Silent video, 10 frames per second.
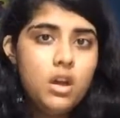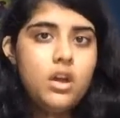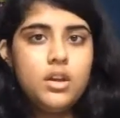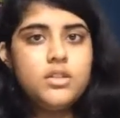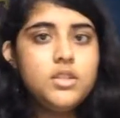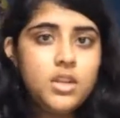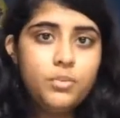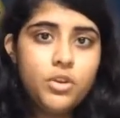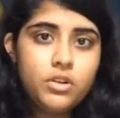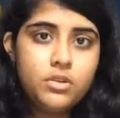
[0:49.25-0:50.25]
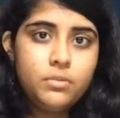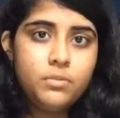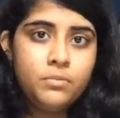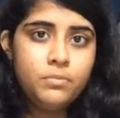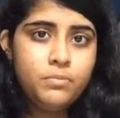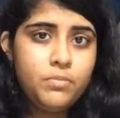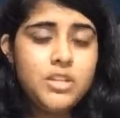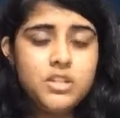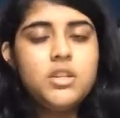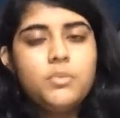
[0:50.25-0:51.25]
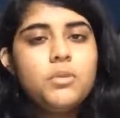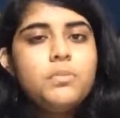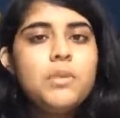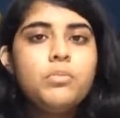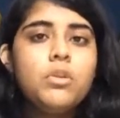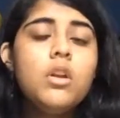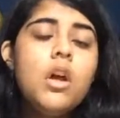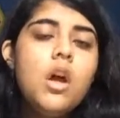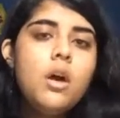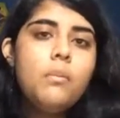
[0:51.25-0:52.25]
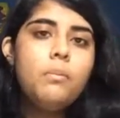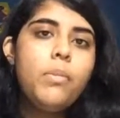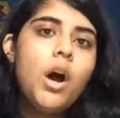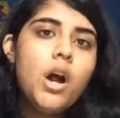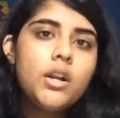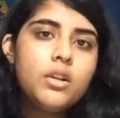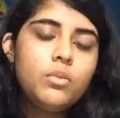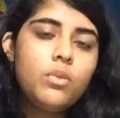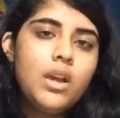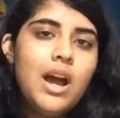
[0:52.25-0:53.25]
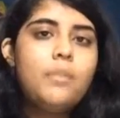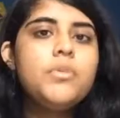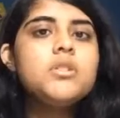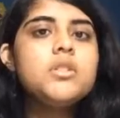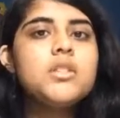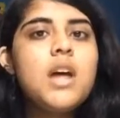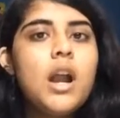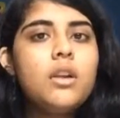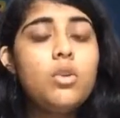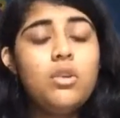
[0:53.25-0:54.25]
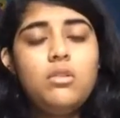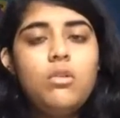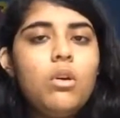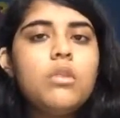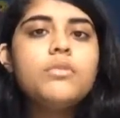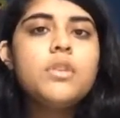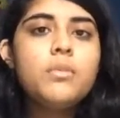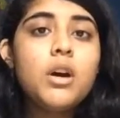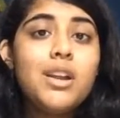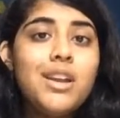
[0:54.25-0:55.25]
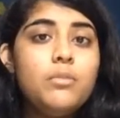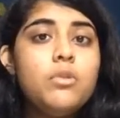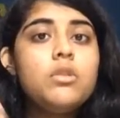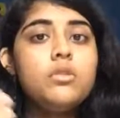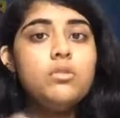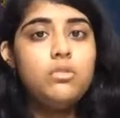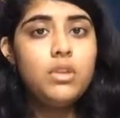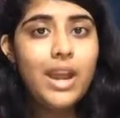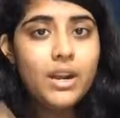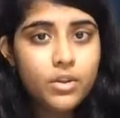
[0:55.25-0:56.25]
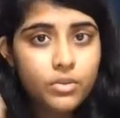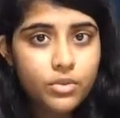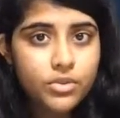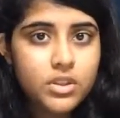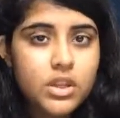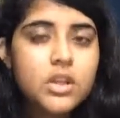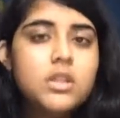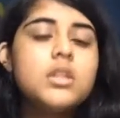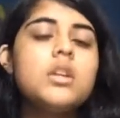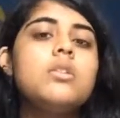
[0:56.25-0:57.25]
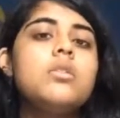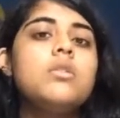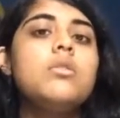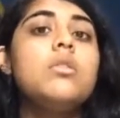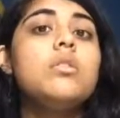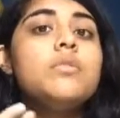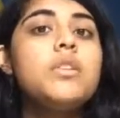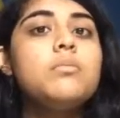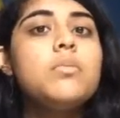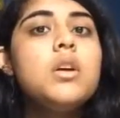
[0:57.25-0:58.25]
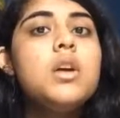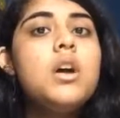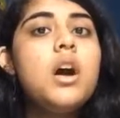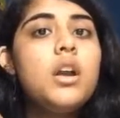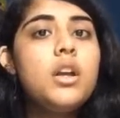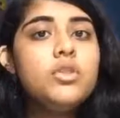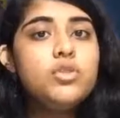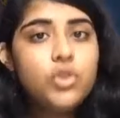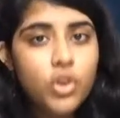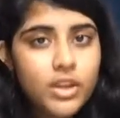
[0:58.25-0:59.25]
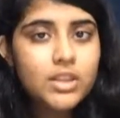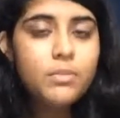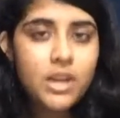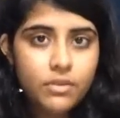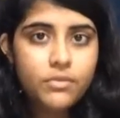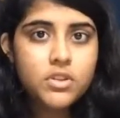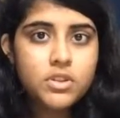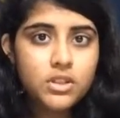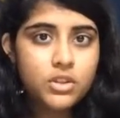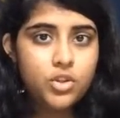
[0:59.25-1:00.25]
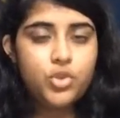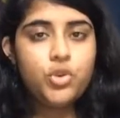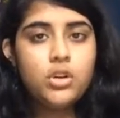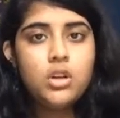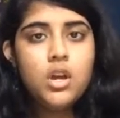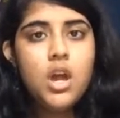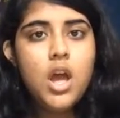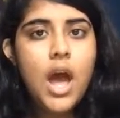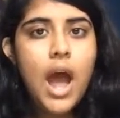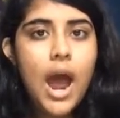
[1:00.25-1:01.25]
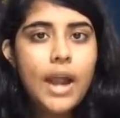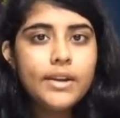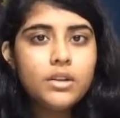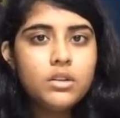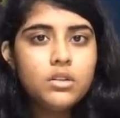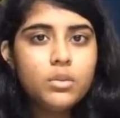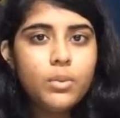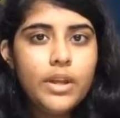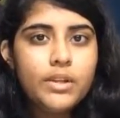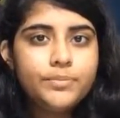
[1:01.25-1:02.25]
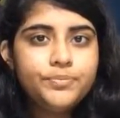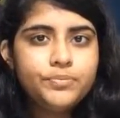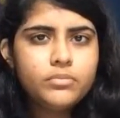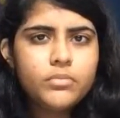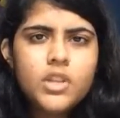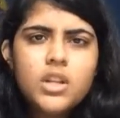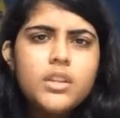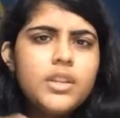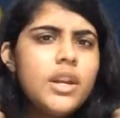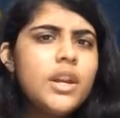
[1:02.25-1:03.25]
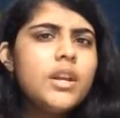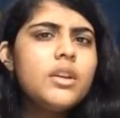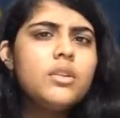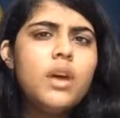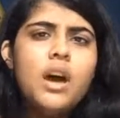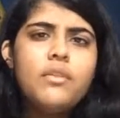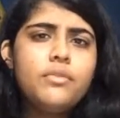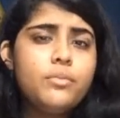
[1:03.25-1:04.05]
as a separate people, but what happens is that not all of them are able to get to those things and not all of them are enjoying the benefits that they should. And well, they have